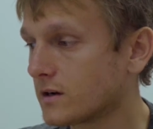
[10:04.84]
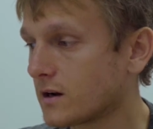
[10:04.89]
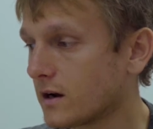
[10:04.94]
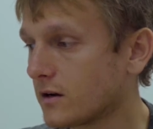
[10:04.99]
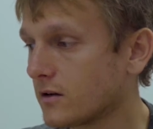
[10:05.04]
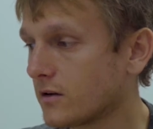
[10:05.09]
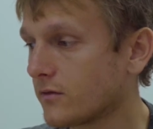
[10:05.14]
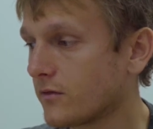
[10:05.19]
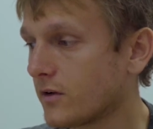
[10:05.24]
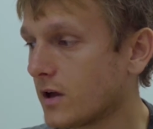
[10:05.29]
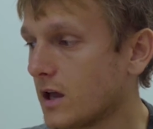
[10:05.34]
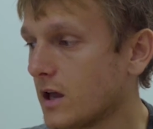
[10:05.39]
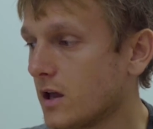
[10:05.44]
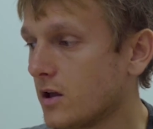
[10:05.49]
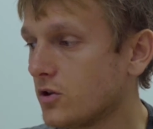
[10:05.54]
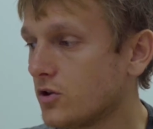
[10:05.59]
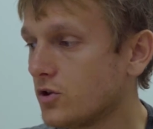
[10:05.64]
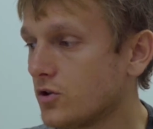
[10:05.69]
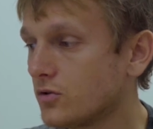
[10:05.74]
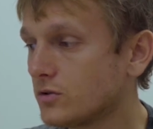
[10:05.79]
kind of
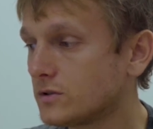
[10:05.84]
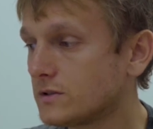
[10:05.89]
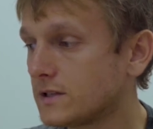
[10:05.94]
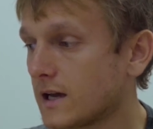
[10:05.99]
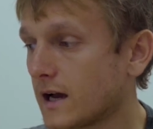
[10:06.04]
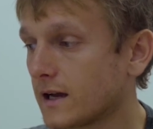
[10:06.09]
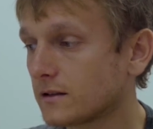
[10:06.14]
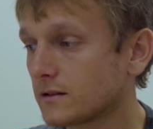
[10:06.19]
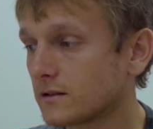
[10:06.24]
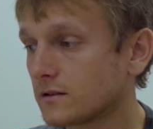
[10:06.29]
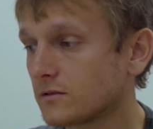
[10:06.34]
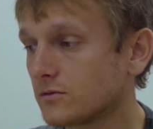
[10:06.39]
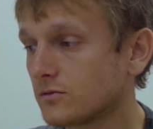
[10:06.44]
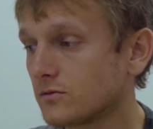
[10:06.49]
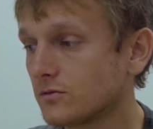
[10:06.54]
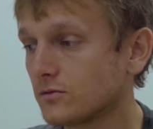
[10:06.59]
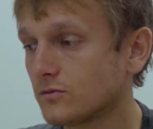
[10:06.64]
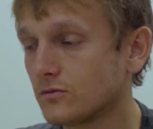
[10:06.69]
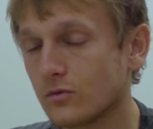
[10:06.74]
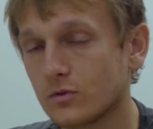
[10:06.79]
use that
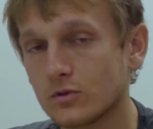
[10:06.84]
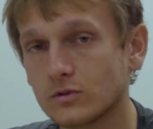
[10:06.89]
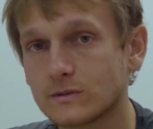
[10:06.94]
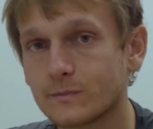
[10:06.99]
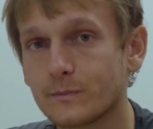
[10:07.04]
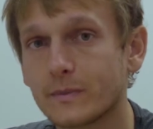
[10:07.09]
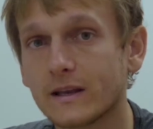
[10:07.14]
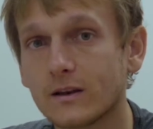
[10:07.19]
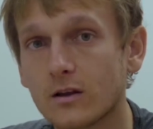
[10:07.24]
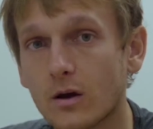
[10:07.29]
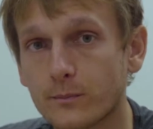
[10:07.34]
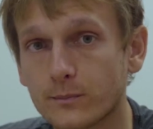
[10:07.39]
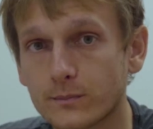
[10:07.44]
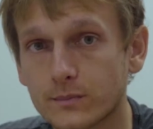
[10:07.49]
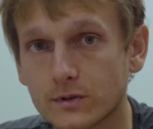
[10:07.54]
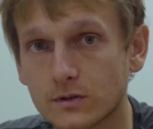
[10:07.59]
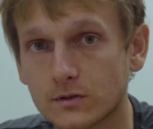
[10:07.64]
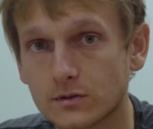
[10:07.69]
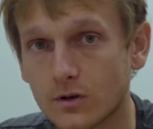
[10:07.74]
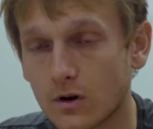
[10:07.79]
to speed up
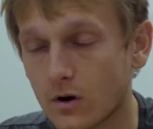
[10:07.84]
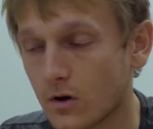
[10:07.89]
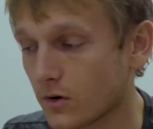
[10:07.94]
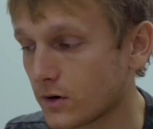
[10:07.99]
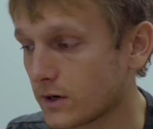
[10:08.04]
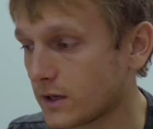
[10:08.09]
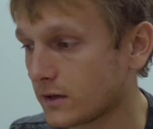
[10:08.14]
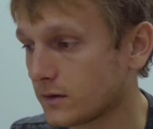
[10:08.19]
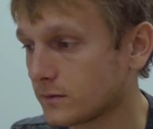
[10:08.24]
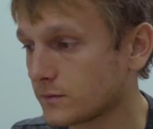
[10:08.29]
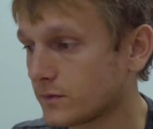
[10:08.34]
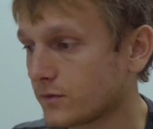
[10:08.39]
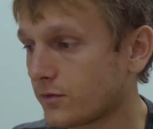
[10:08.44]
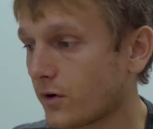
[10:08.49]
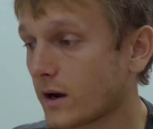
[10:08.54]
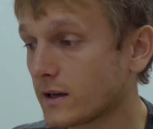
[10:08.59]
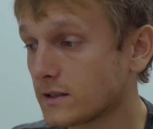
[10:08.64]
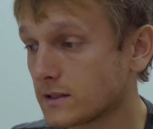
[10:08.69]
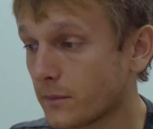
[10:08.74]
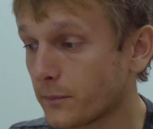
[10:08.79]
the learning. For
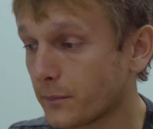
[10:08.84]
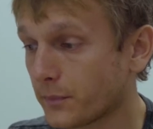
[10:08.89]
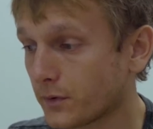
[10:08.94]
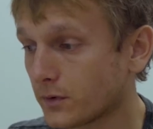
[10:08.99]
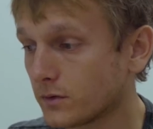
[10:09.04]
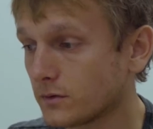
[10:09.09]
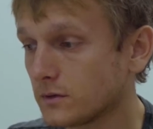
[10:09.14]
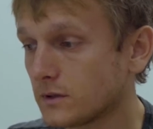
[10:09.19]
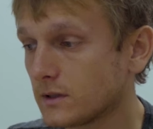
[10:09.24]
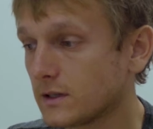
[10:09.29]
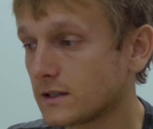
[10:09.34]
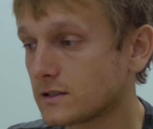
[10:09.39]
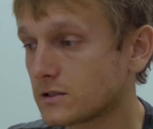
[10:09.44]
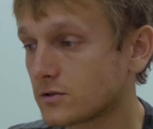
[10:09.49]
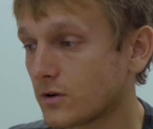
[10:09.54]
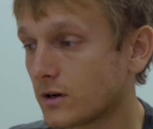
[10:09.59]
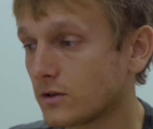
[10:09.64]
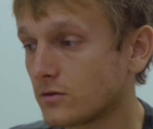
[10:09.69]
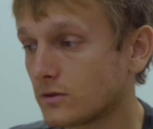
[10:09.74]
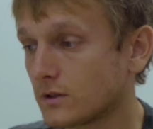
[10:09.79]
example, let's
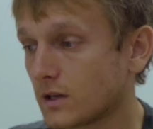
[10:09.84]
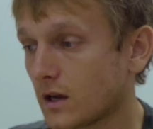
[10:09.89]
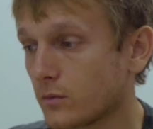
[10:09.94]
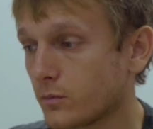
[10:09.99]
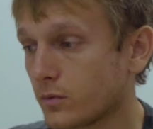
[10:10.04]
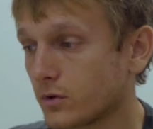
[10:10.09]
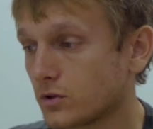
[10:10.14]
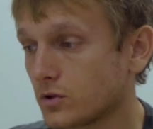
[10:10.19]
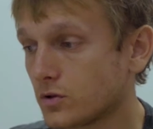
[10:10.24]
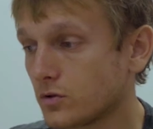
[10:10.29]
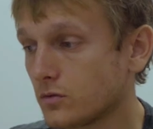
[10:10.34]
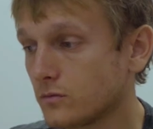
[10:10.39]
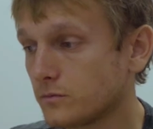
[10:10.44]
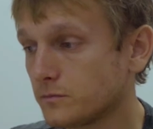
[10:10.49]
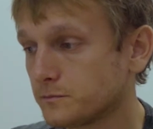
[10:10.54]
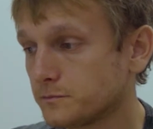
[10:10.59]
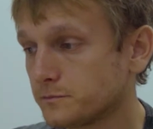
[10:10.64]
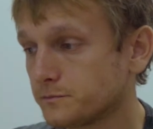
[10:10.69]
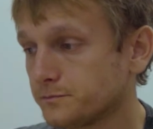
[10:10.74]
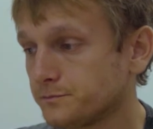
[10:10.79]
try to type a 2.
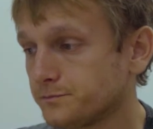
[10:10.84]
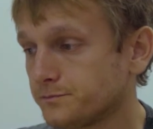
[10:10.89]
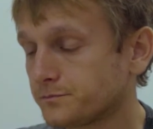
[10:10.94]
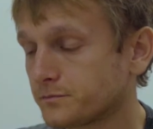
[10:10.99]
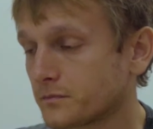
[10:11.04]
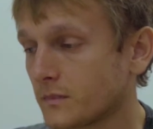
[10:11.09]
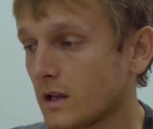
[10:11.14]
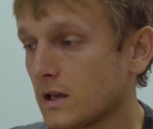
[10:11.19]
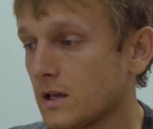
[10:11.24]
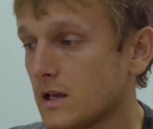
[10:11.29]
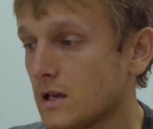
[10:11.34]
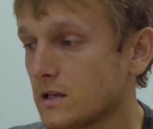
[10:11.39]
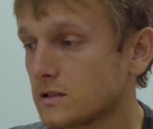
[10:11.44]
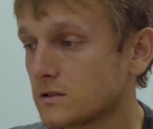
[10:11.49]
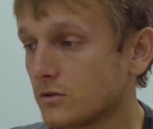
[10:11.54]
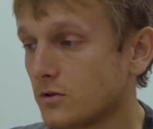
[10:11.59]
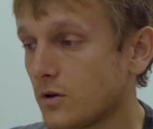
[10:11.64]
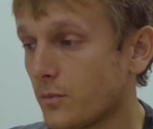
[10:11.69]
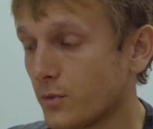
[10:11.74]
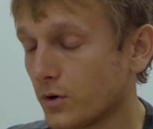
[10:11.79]

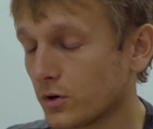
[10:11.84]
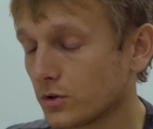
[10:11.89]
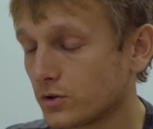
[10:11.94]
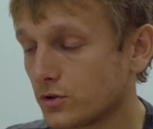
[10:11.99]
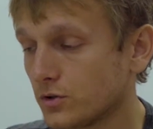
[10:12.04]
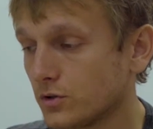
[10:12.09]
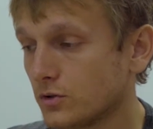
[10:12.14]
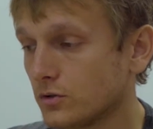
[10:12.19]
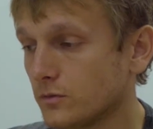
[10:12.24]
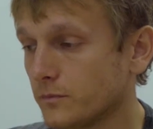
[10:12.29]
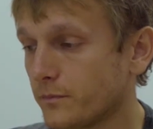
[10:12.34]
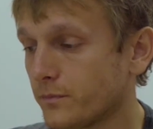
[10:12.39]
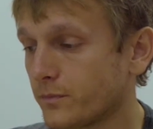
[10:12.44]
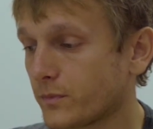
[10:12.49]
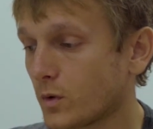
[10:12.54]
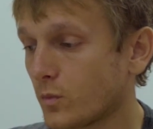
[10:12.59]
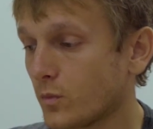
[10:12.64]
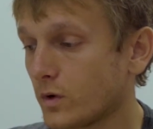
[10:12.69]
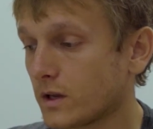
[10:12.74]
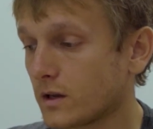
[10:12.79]
So number 2,
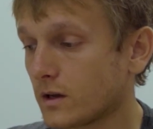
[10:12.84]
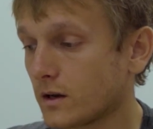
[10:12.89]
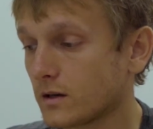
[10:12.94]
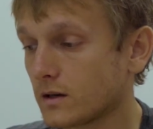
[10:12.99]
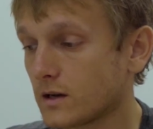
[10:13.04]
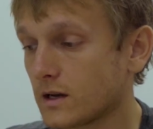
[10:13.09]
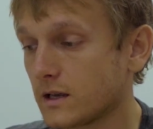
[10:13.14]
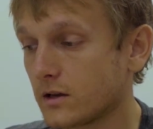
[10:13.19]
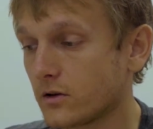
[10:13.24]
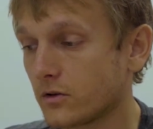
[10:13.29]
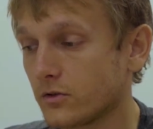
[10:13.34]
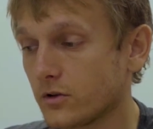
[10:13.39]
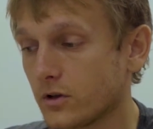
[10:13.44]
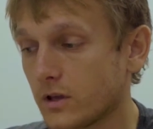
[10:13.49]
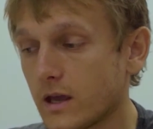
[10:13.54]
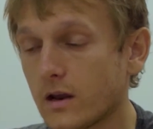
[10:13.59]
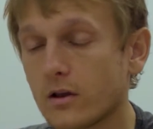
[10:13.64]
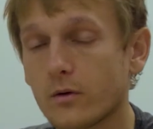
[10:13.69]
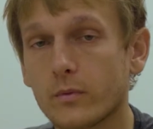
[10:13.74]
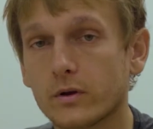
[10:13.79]
we can click on the
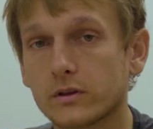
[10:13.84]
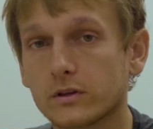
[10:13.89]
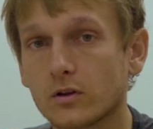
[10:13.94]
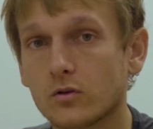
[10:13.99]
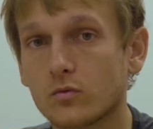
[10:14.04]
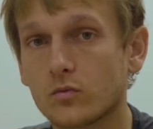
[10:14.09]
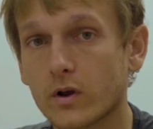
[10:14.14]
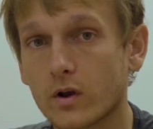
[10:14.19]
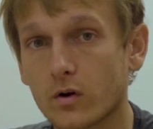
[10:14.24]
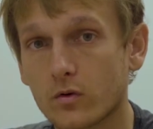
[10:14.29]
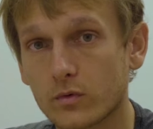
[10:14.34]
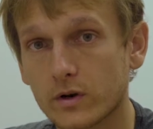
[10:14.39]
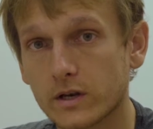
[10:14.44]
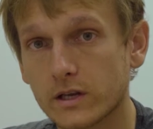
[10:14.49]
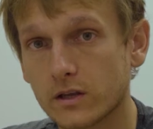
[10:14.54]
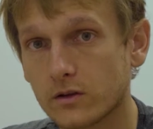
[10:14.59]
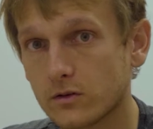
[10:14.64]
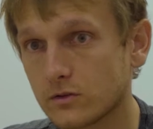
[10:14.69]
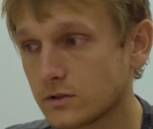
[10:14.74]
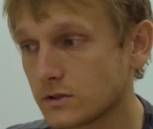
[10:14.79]
yellow button we already
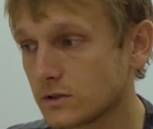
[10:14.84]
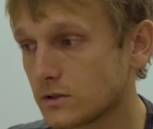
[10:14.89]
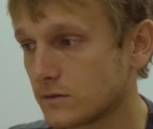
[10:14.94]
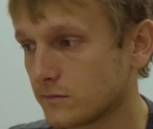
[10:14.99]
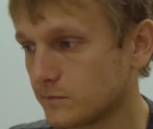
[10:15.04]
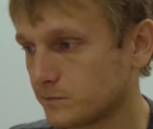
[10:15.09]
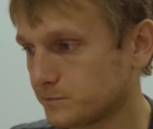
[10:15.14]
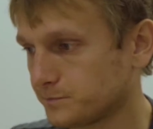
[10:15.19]
used.